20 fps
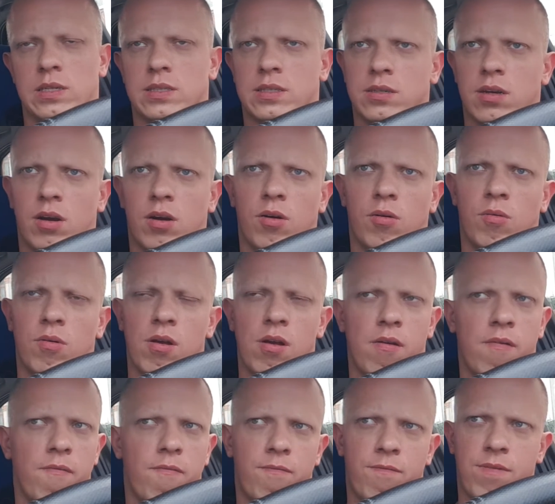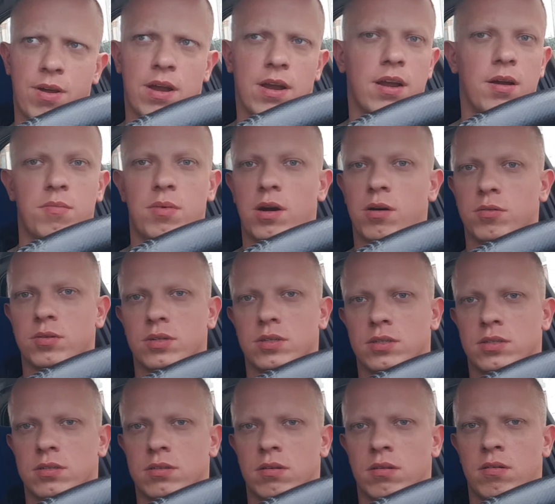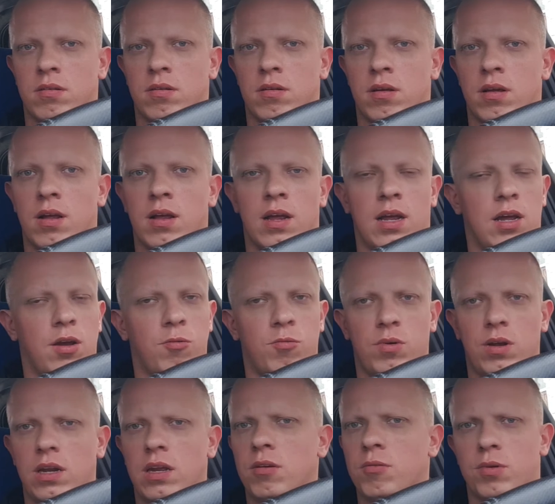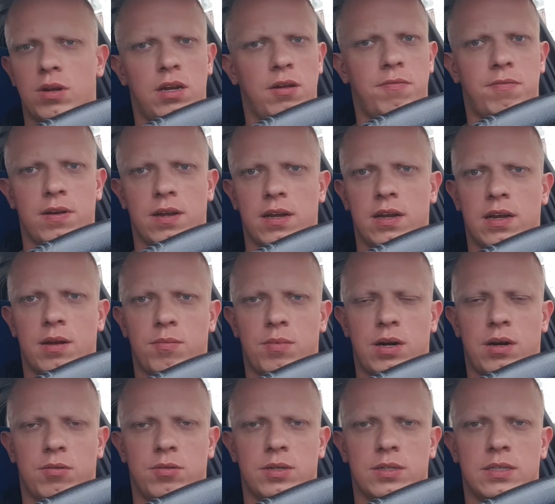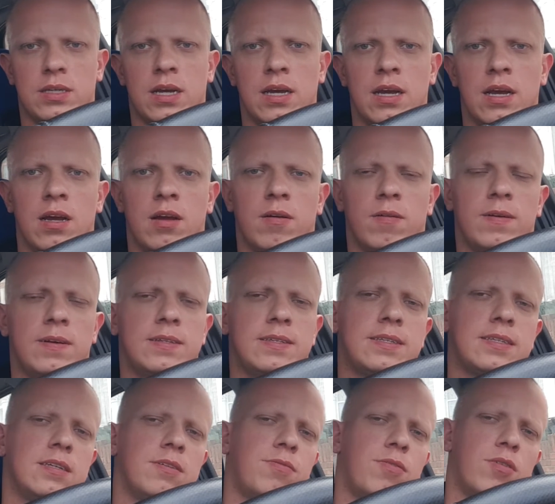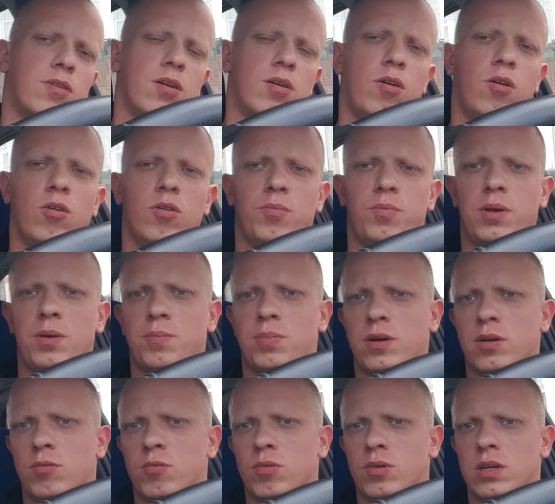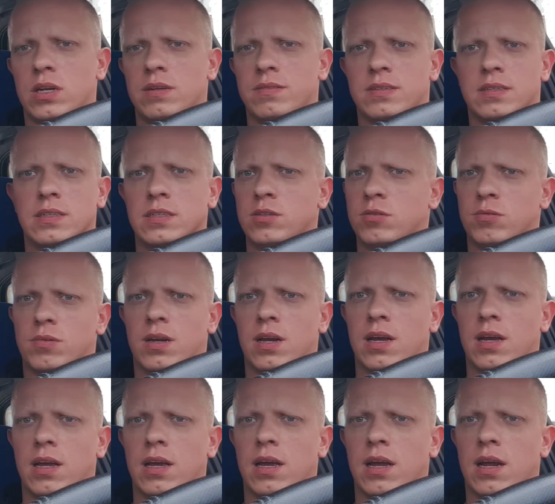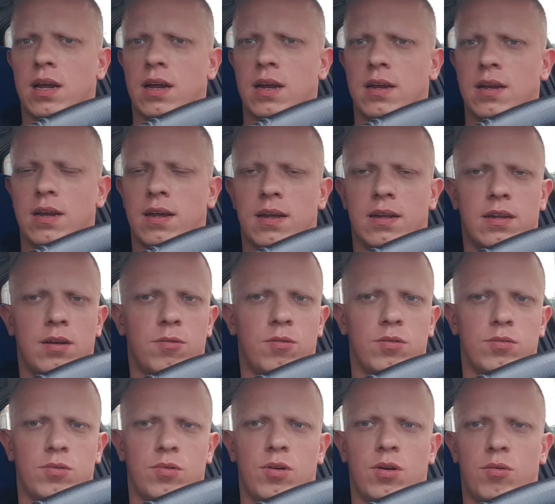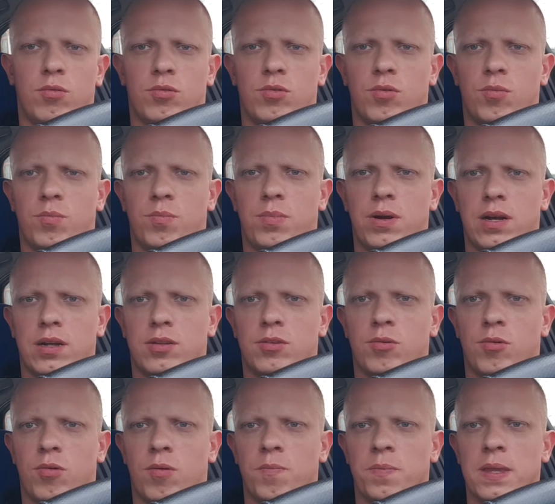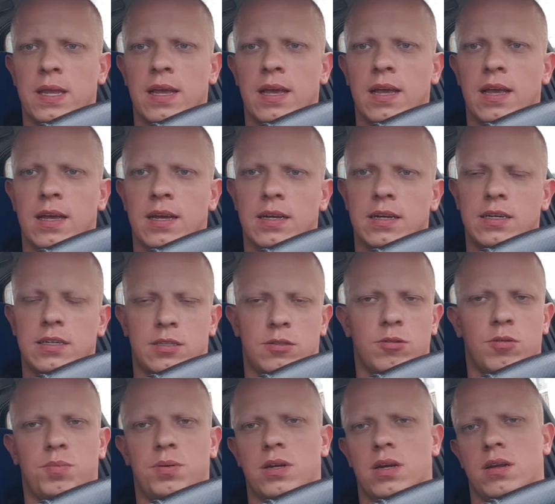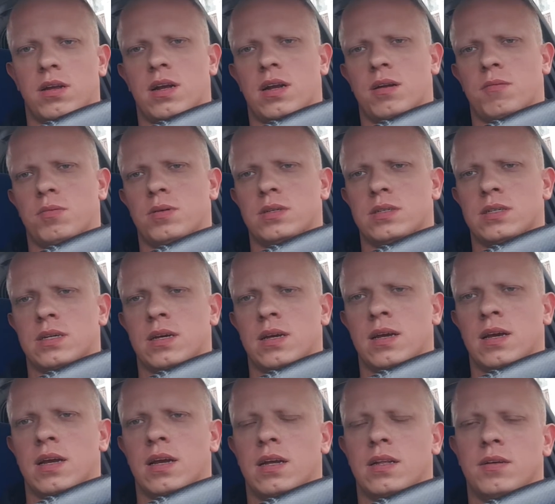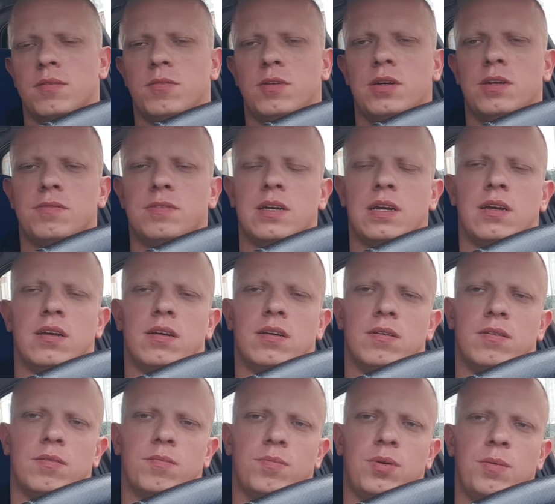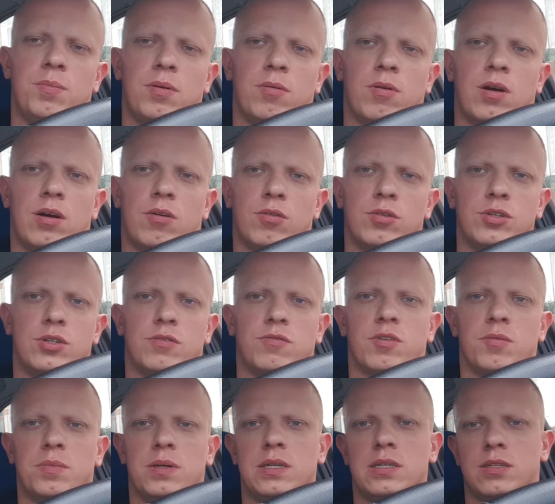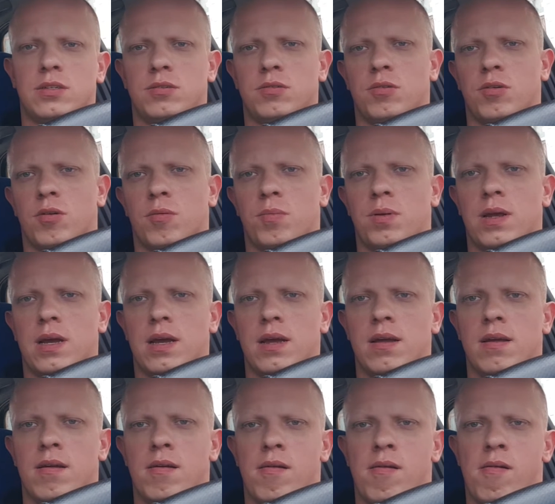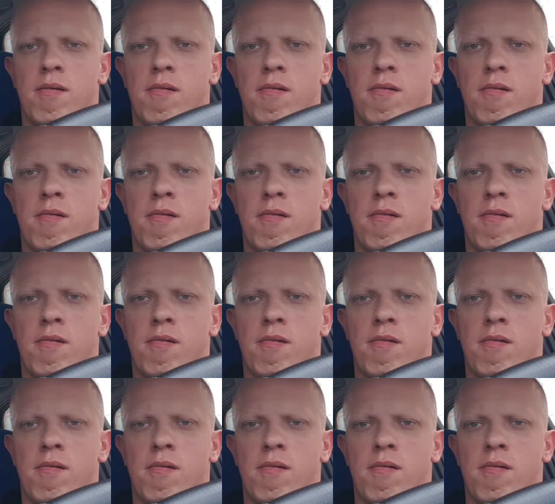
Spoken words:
So think about this. Really think about this. It's for all people who live in UK and they want to go back to East European countries. If people who are origin from East Europe, yeah.